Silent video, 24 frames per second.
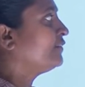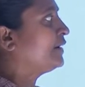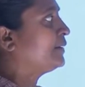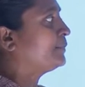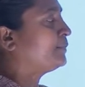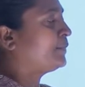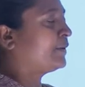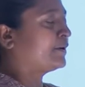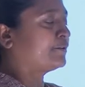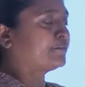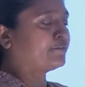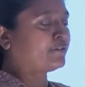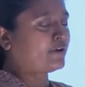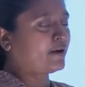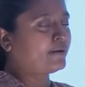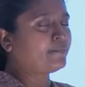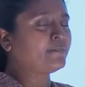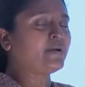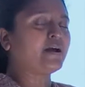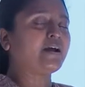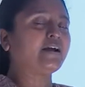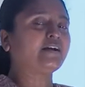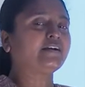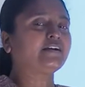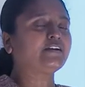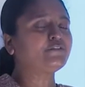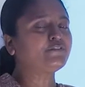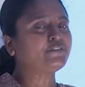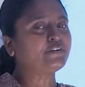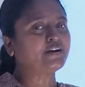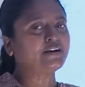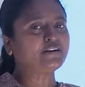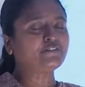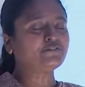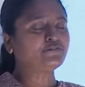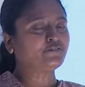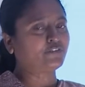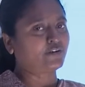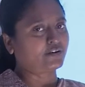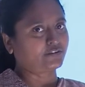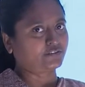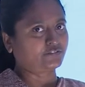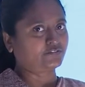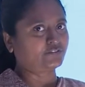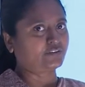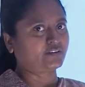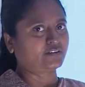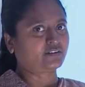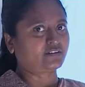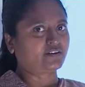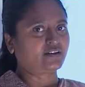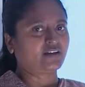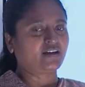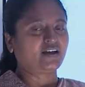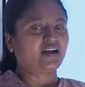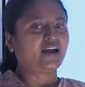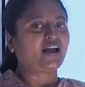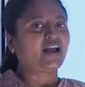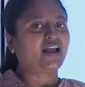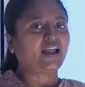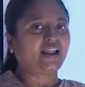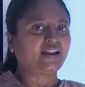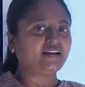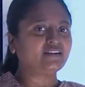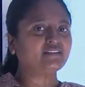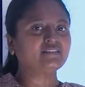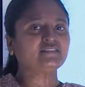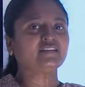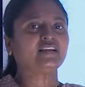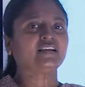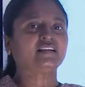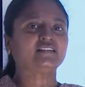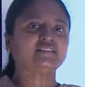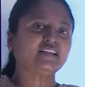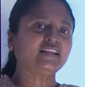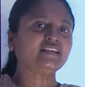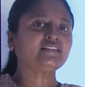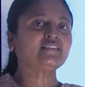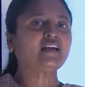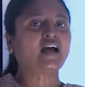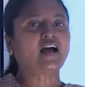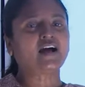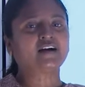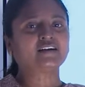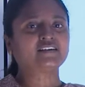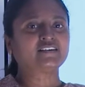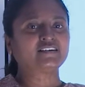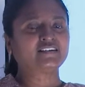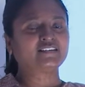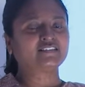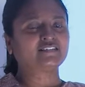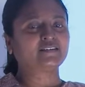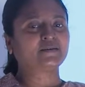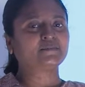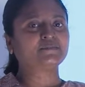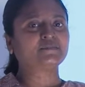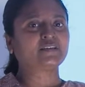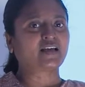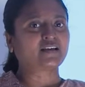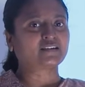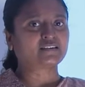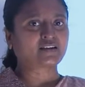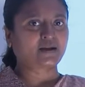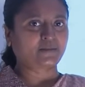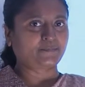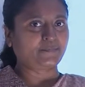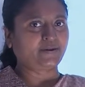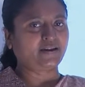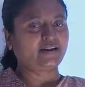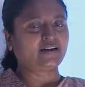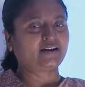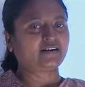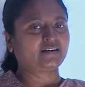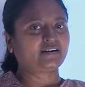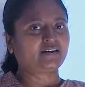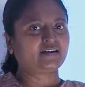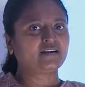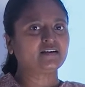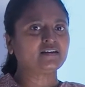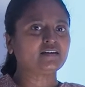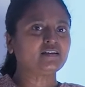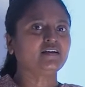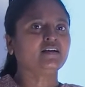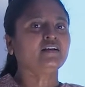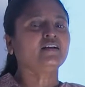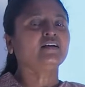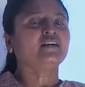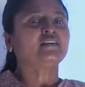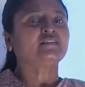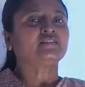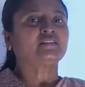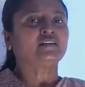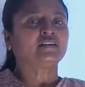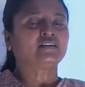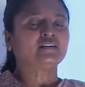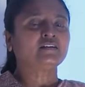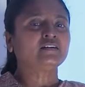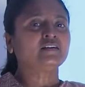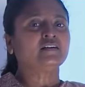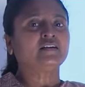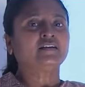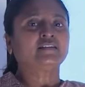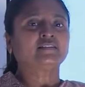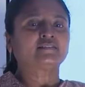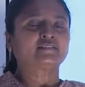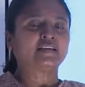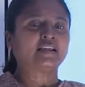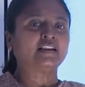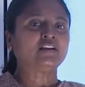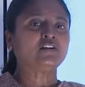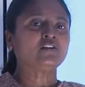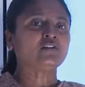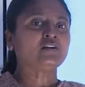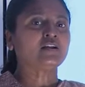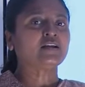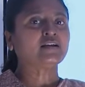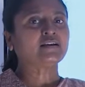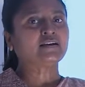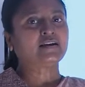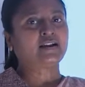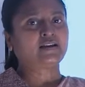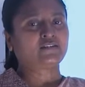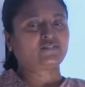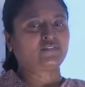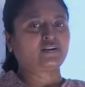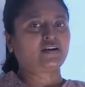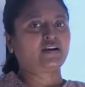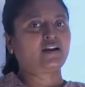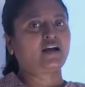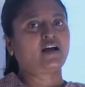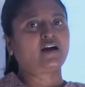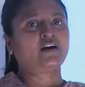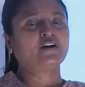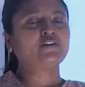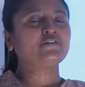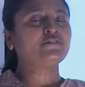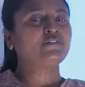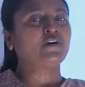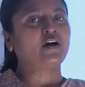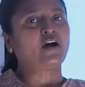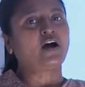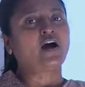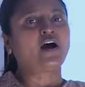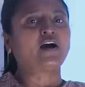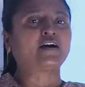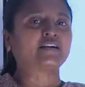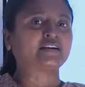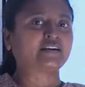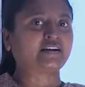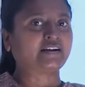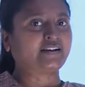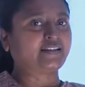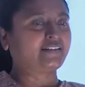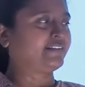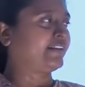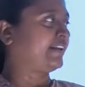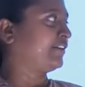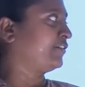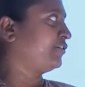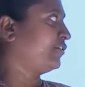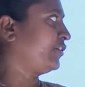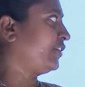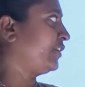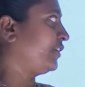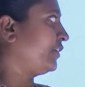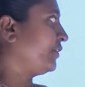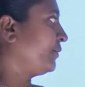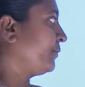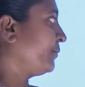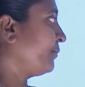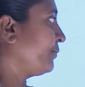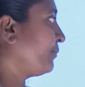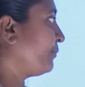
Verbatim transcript: will perform different function. Hence, these organisms are coming under the cellular level of organization.